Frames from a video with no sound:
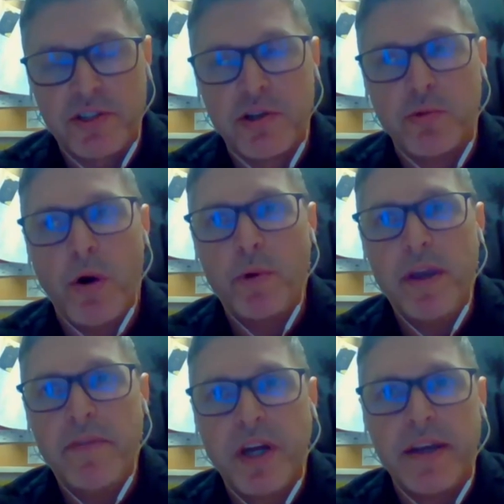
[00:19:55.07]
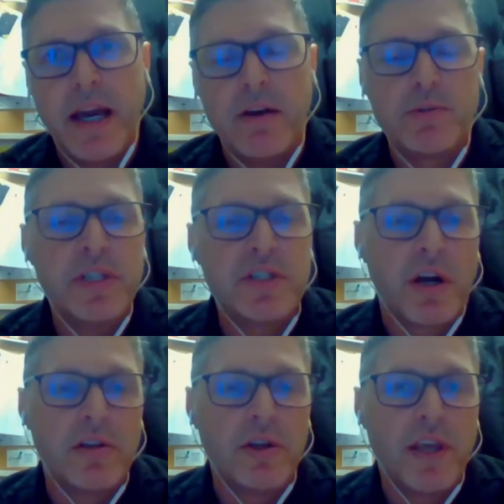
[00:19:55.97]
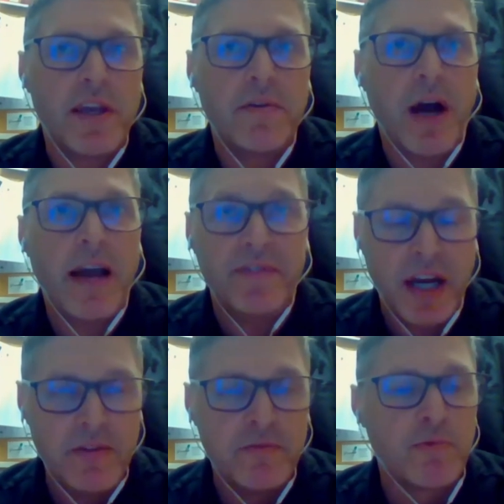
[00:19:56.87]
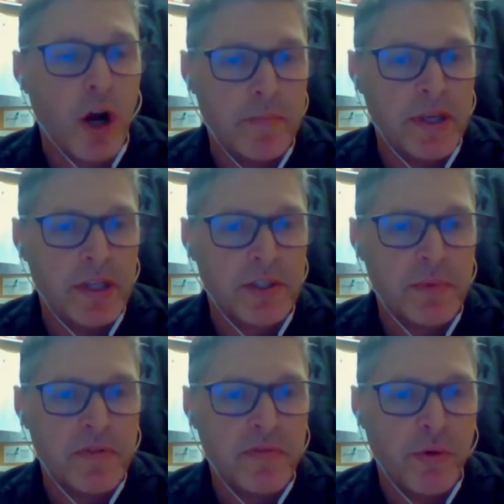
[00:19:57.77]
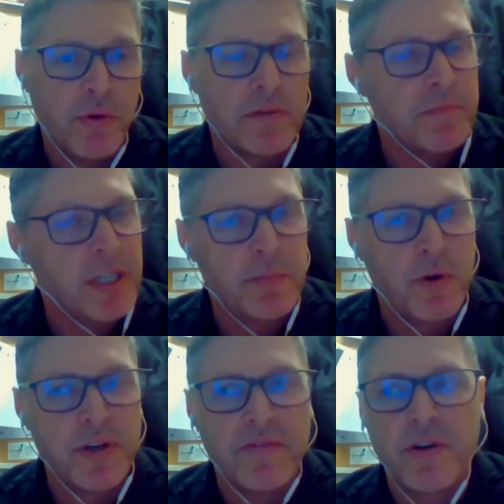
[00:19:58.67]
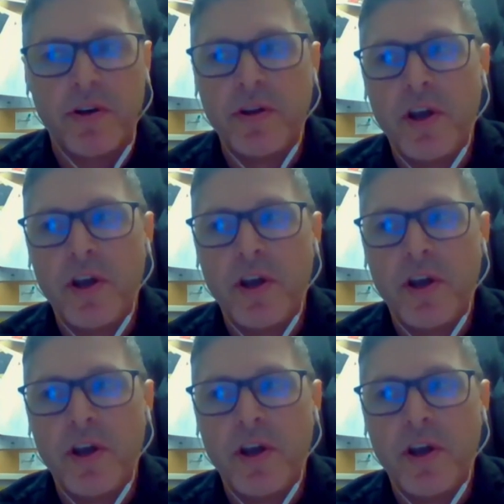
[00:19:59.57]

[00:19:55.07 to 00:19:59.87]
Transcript: So what we've done now is we start looking, I've done raw builds before, much more difficult.